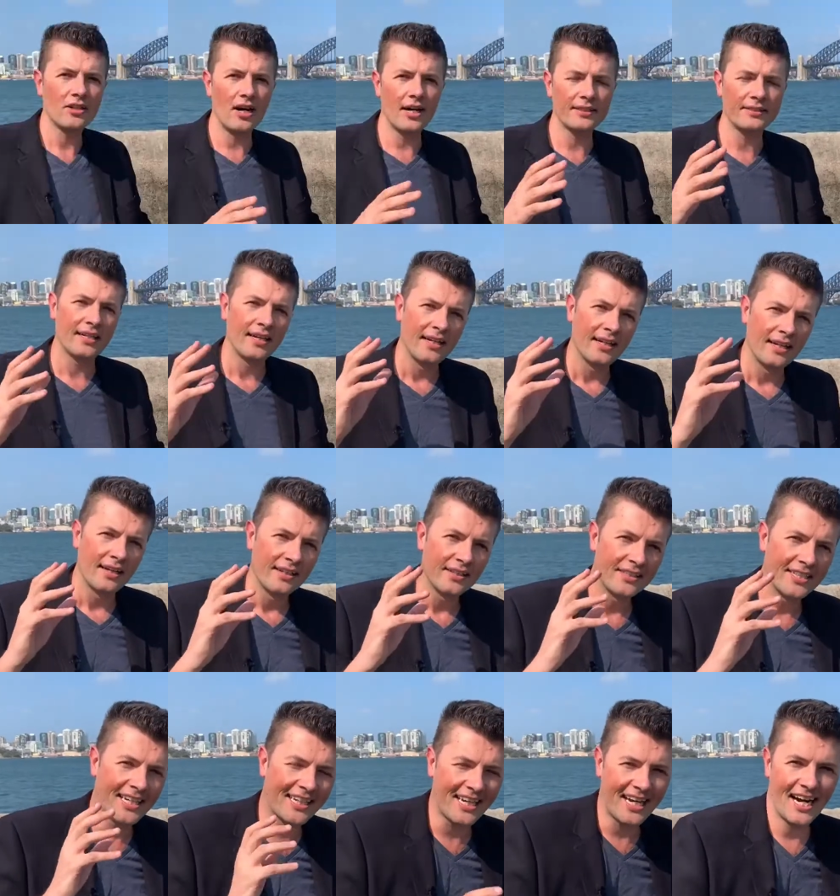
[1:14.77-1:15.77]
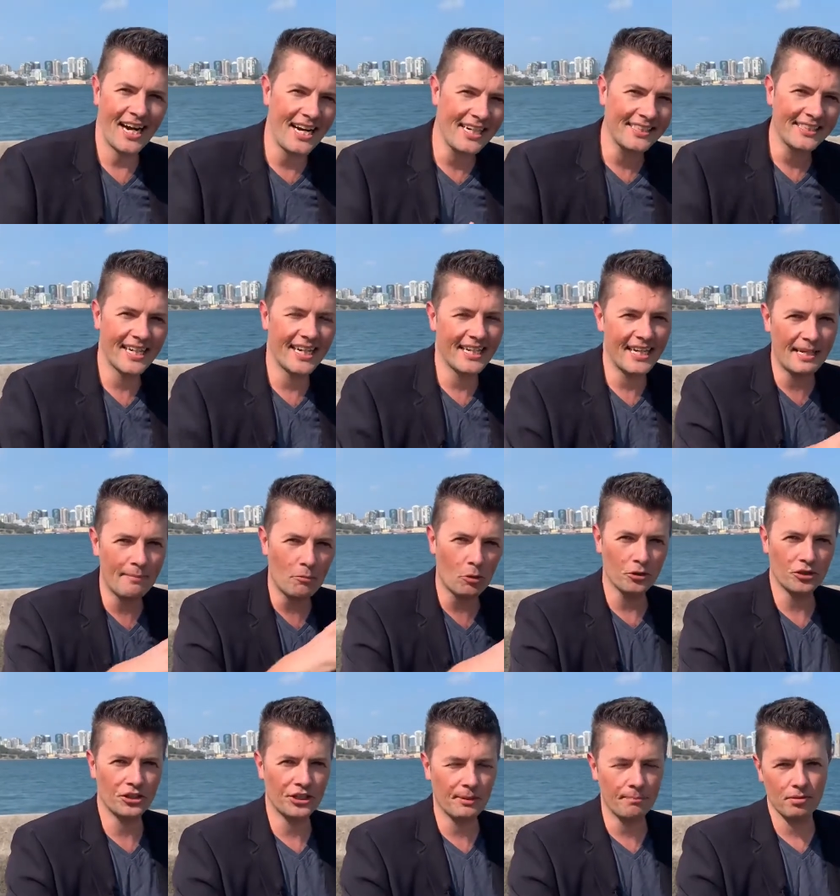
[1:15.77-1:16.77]
guys, you can't get any
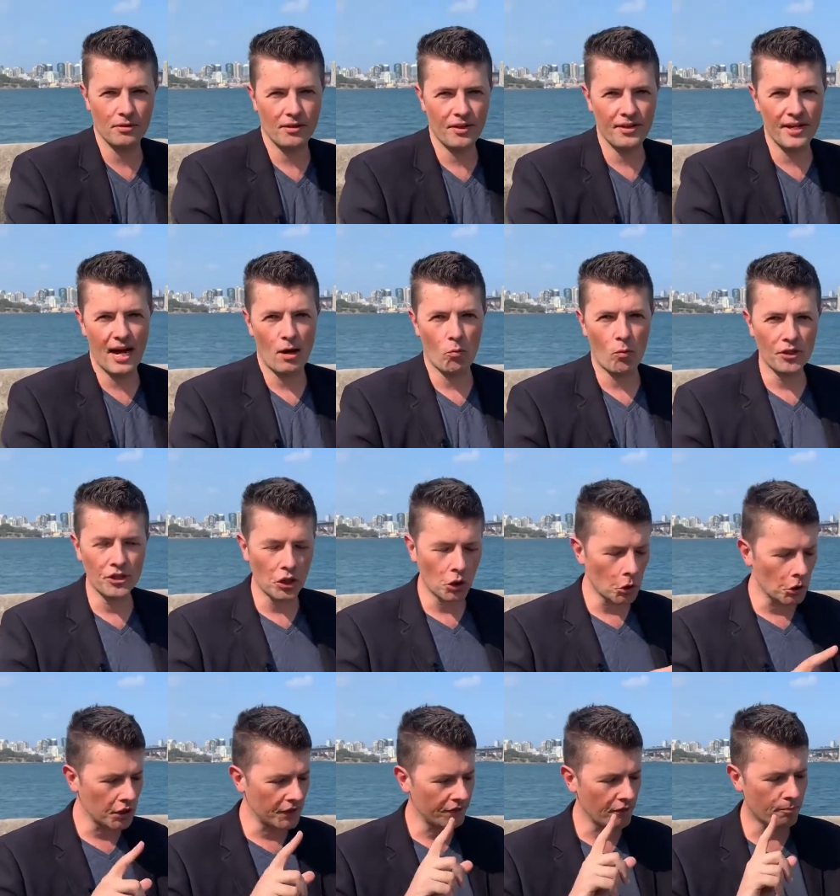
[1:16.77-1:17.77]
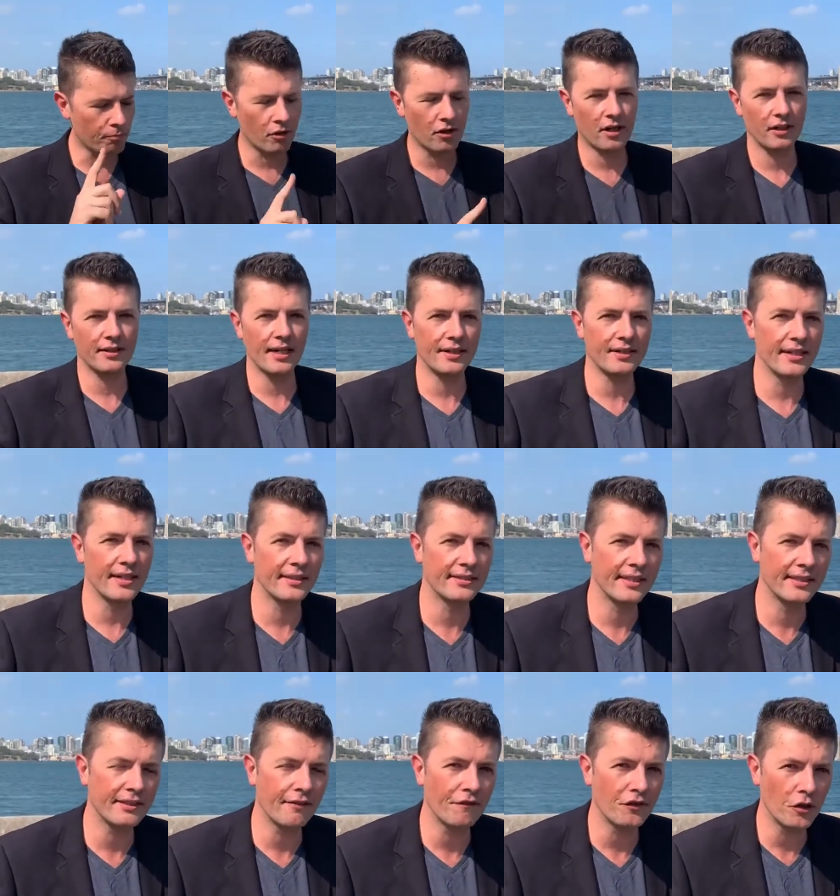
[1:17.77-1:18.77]
more simple than that. When you're looking for product ideas,
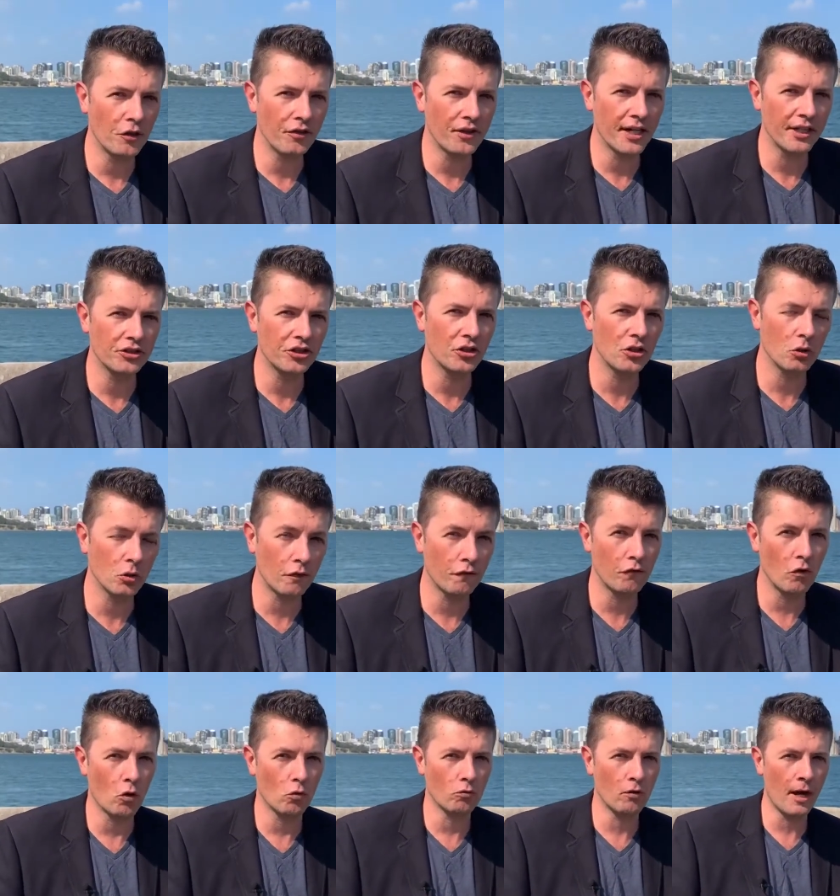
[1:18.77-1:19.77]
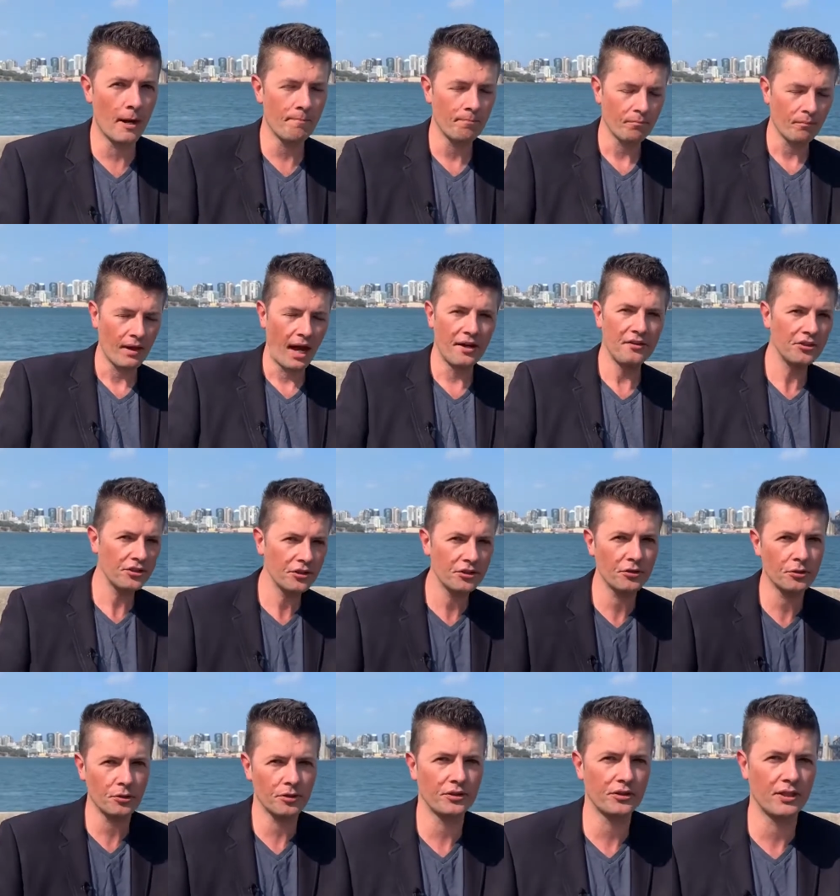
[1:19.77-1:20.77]
here's a few things you need to look for, right? And this is
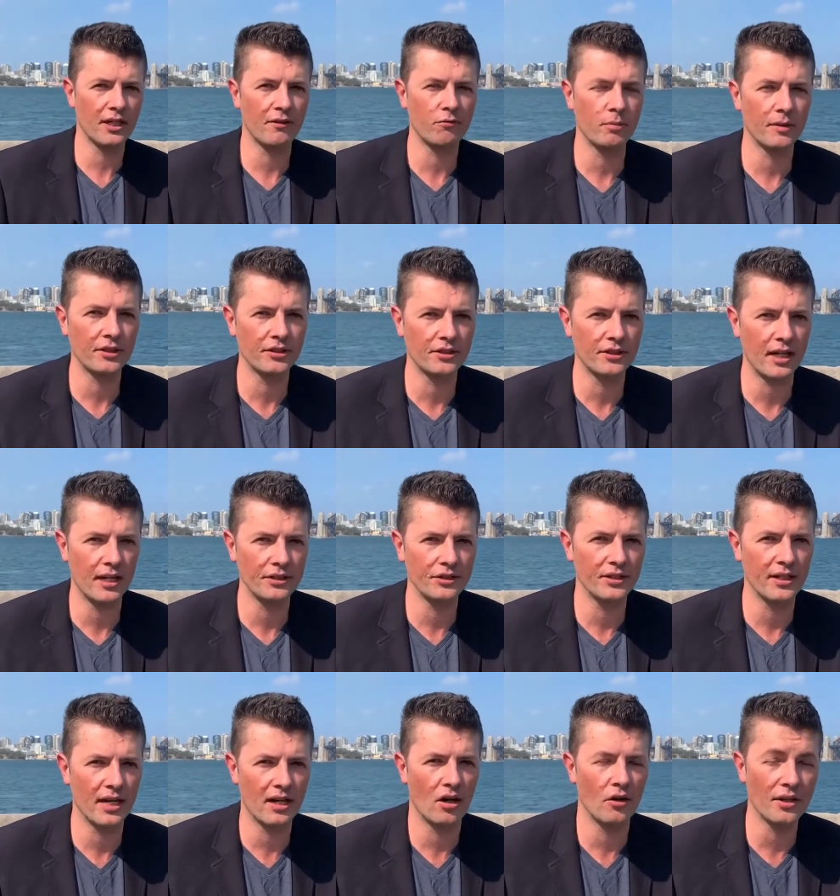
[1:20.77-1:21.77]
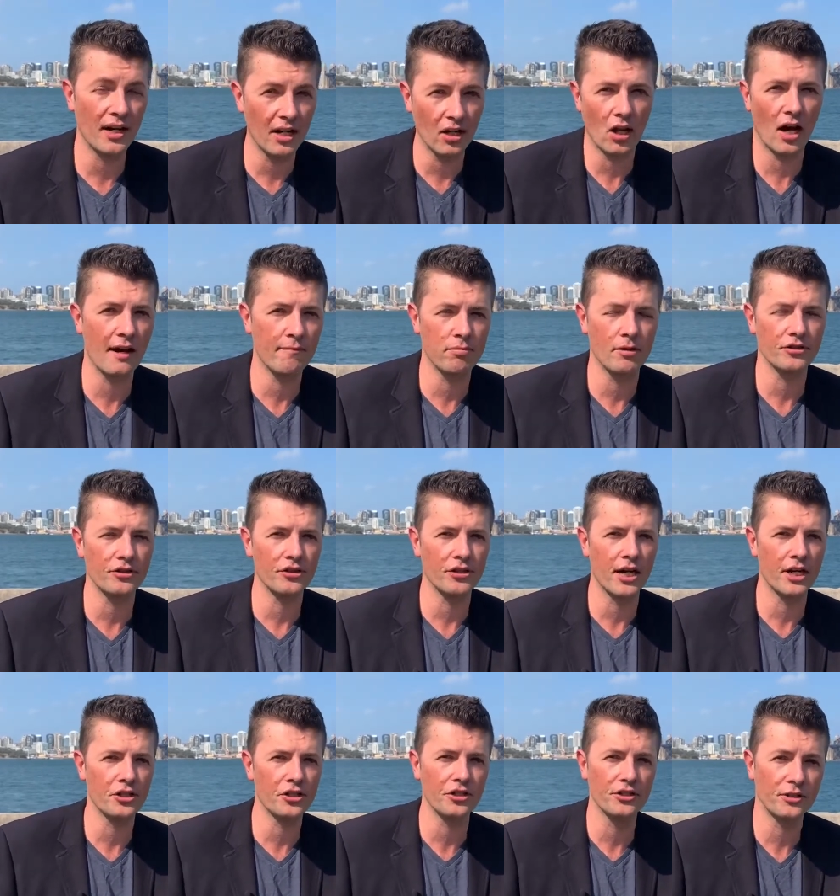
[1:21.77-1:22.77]
the sort of stuff we discuss on our live
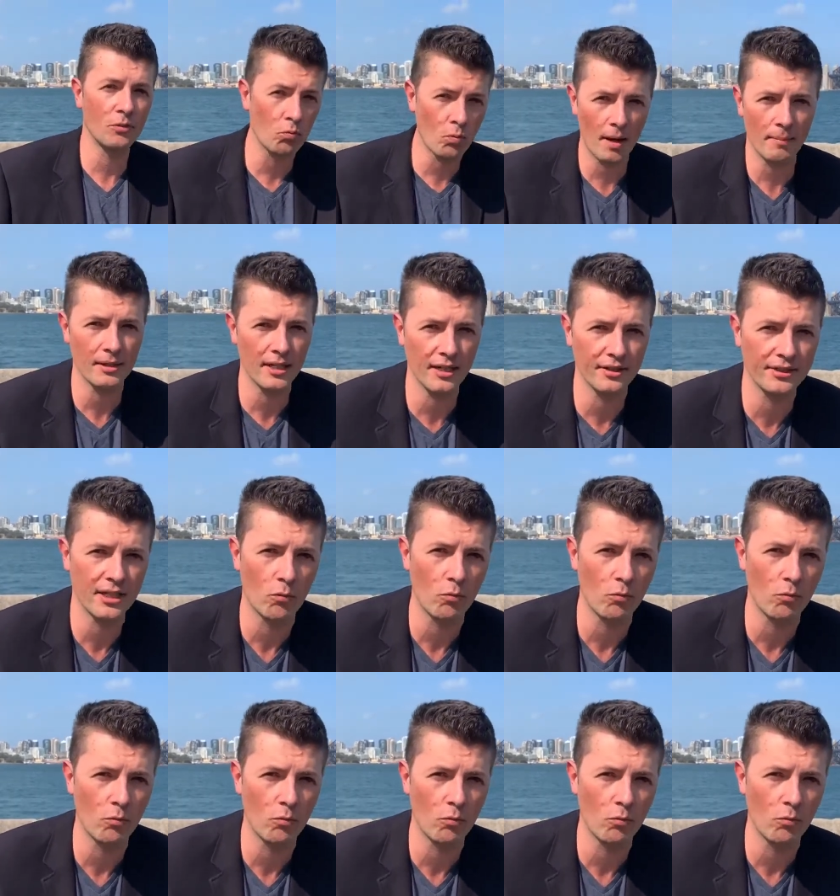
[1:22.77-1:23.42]
presentations and webinars